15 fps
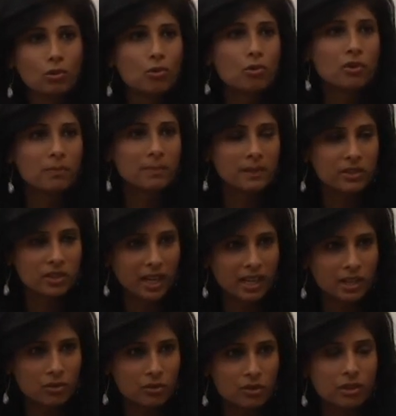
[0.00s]
durable
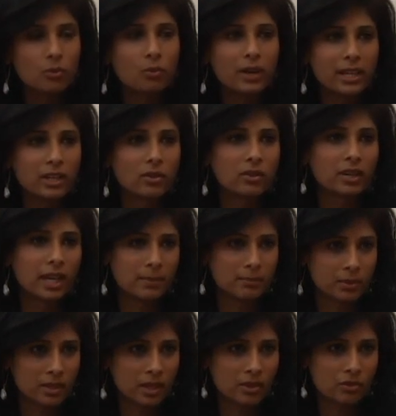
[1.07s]
changes in where you
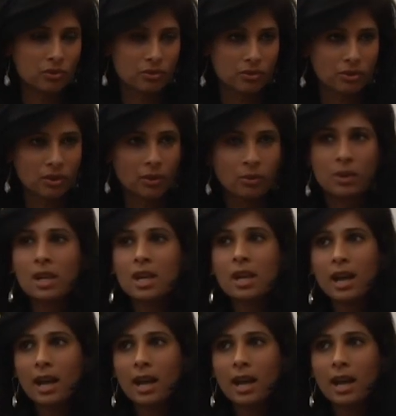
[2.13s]
locate production. So